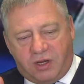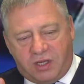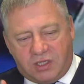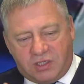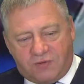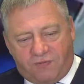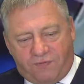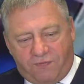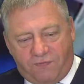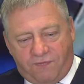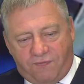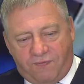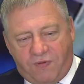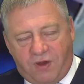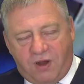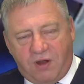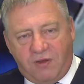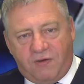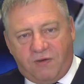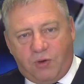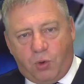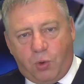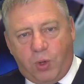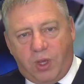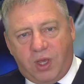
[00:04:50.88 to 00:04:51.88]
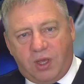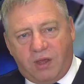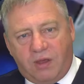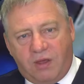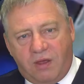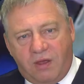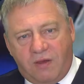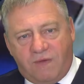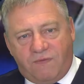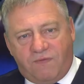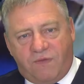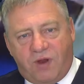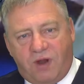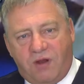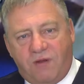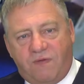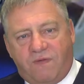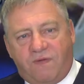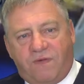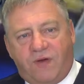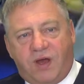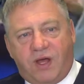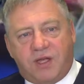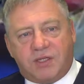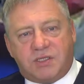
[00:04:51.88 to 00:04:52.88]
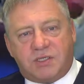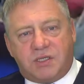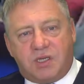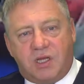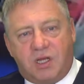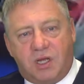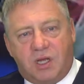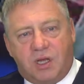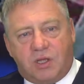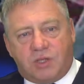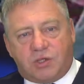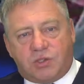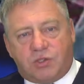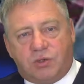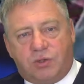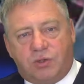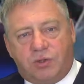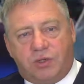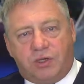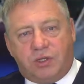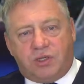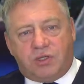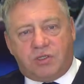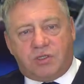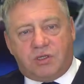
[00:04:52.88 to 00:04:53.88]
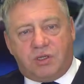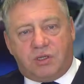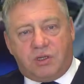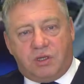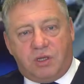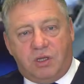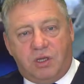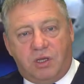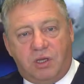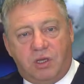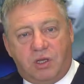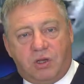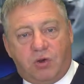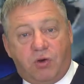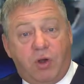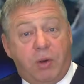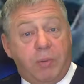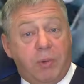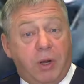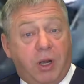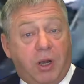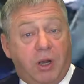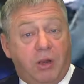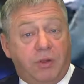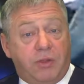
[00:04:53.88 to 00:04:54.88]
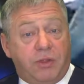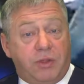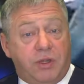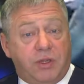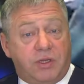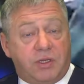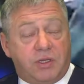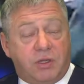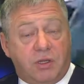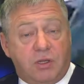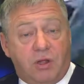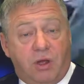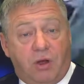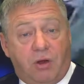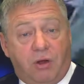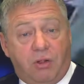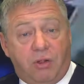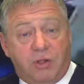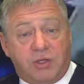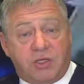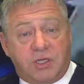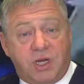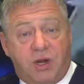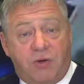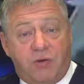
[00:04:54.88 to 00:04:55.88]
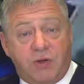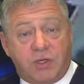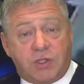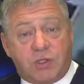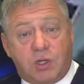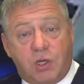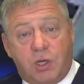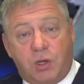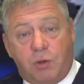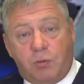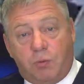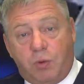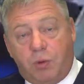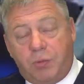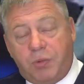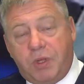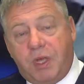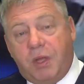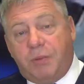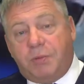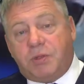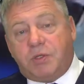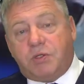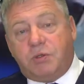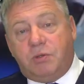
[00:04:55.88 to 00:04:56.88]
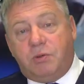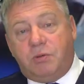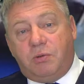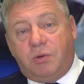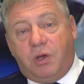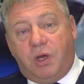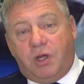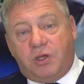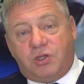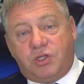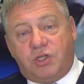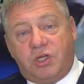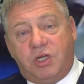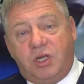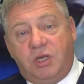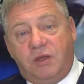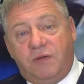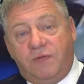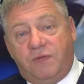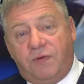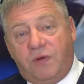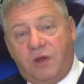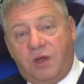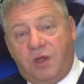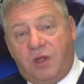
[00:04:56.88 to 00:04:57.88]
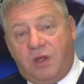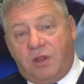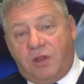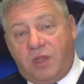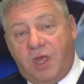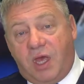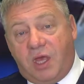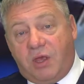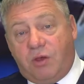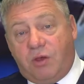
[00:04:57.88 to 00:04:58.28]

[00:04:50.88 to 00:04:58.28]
is very quick, very fast, so that the criminal or the terrorist will be able to achieve their